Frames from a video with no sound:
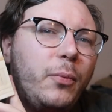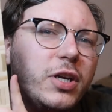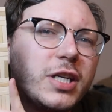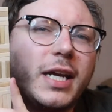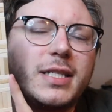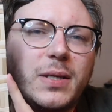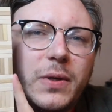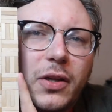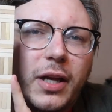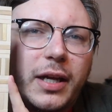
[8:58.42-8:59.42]
wish I could see what
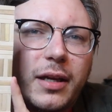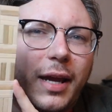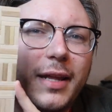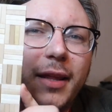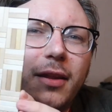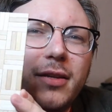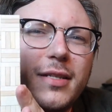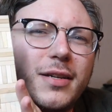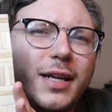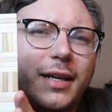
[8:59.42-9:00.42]
it looked like. It
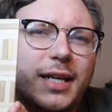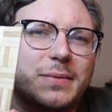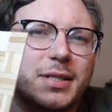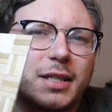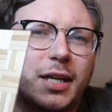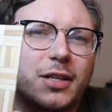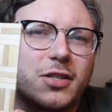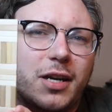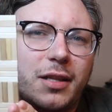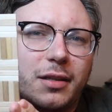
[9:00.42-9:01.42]
does look kind of nice when it's like kind of
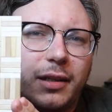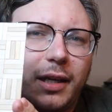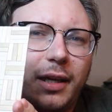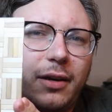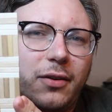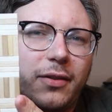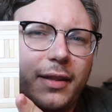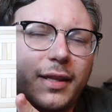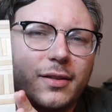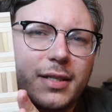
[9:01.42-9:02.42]
shiny in the light. I don't know, I
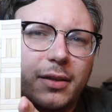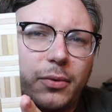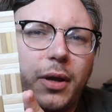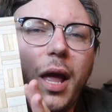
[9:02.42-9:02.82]
think that looks kind of cool.